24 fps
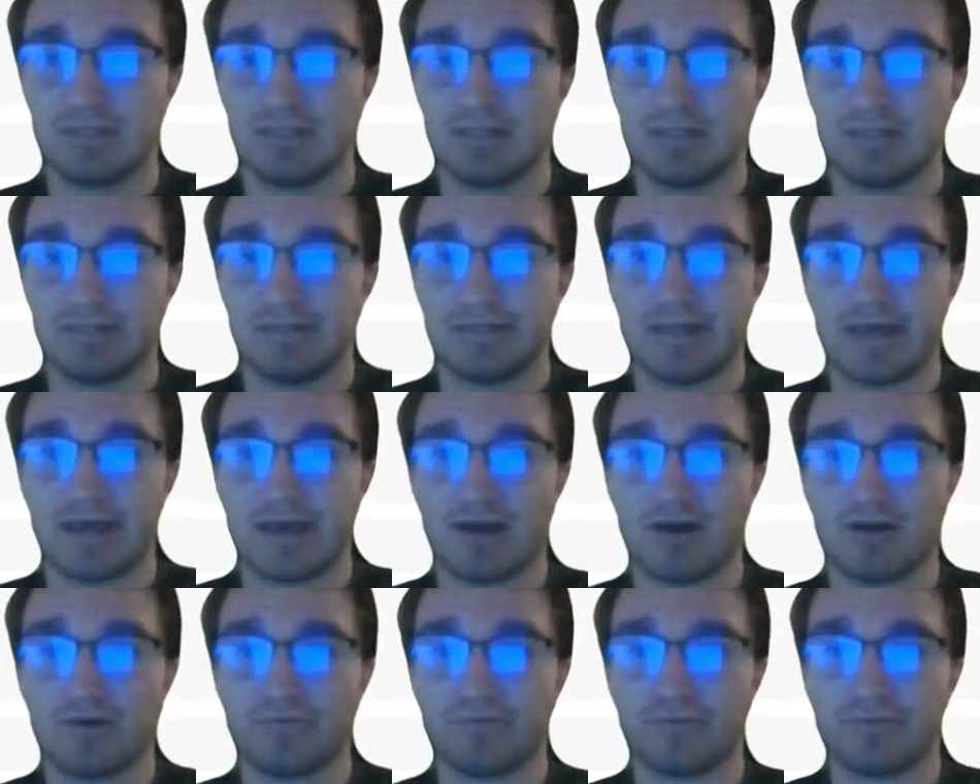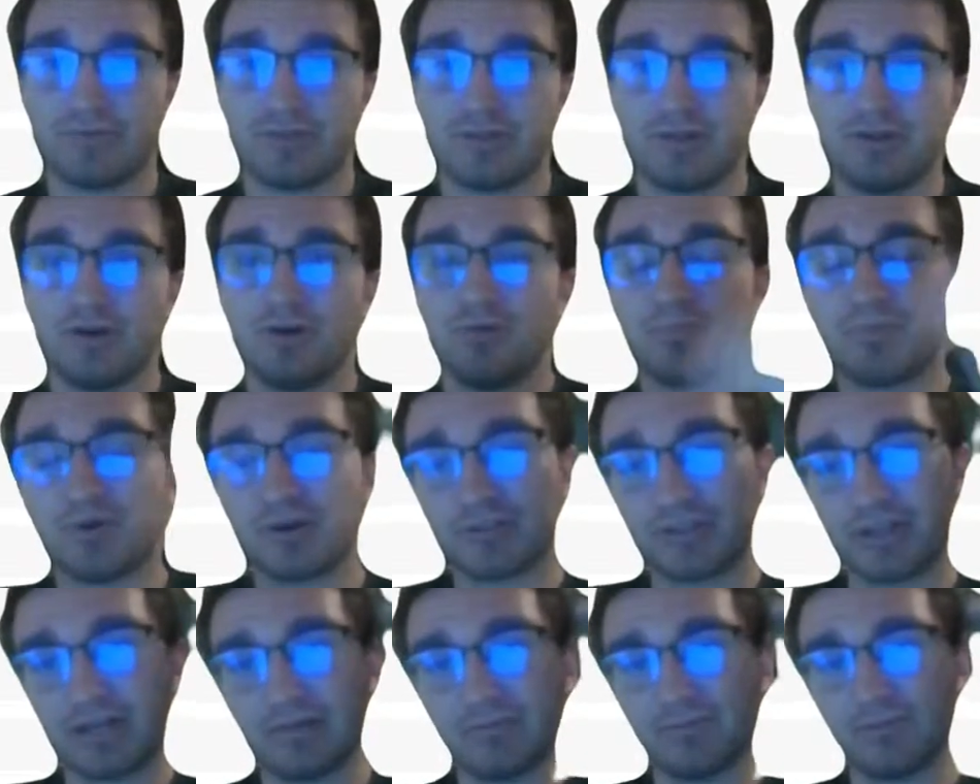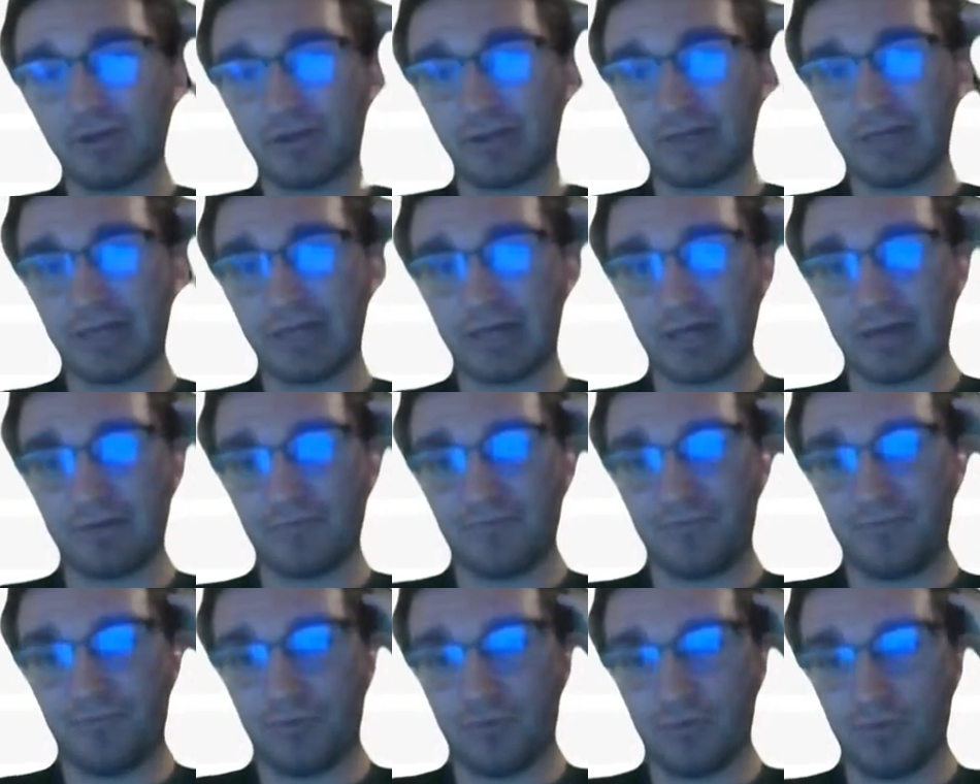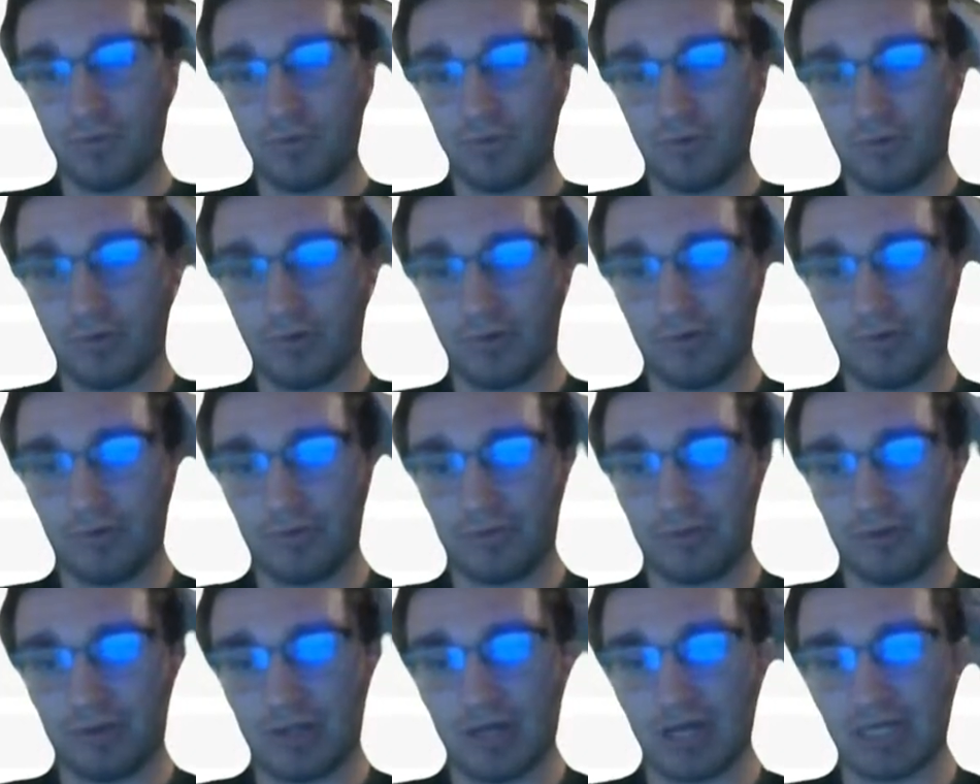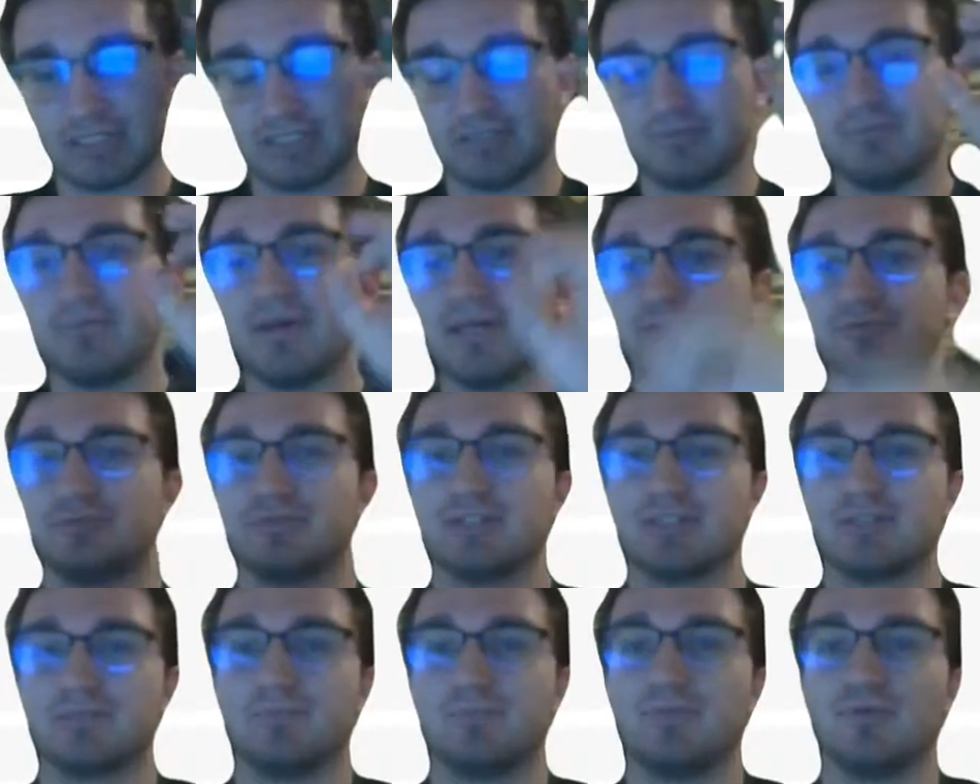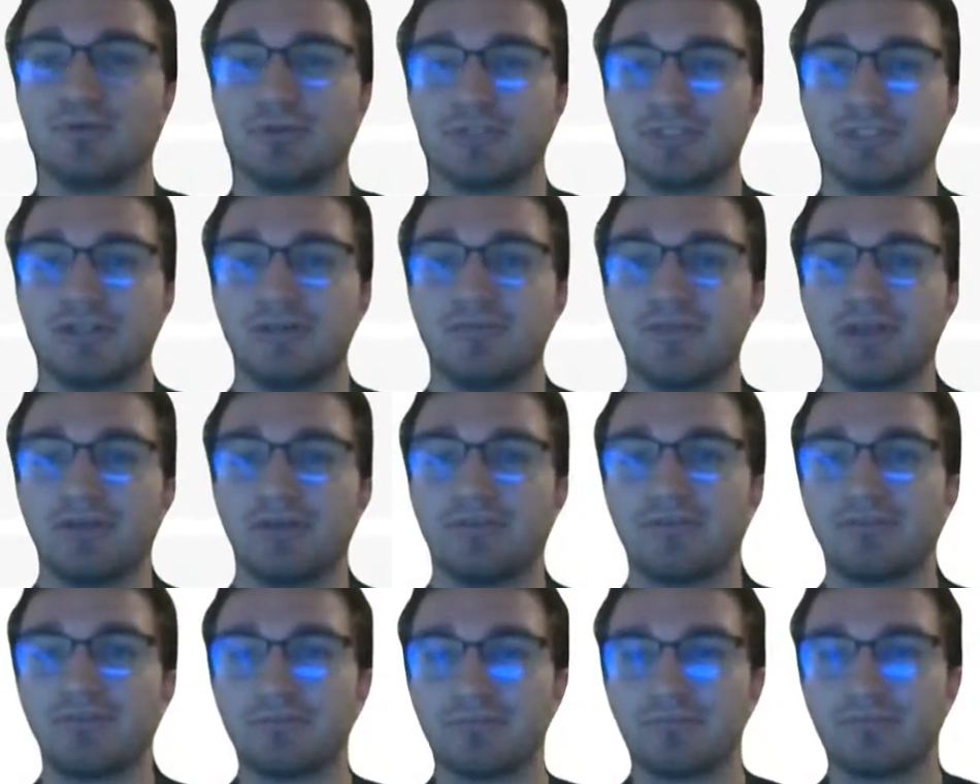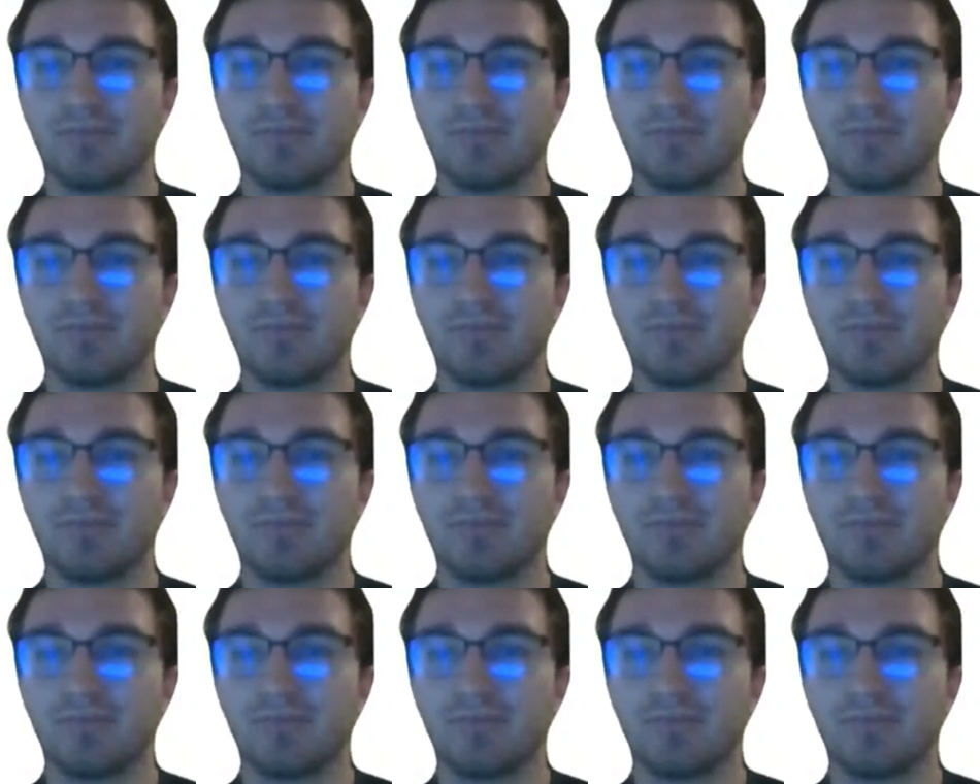Now, the notebook that I'm looking at for the loss metrics portion of this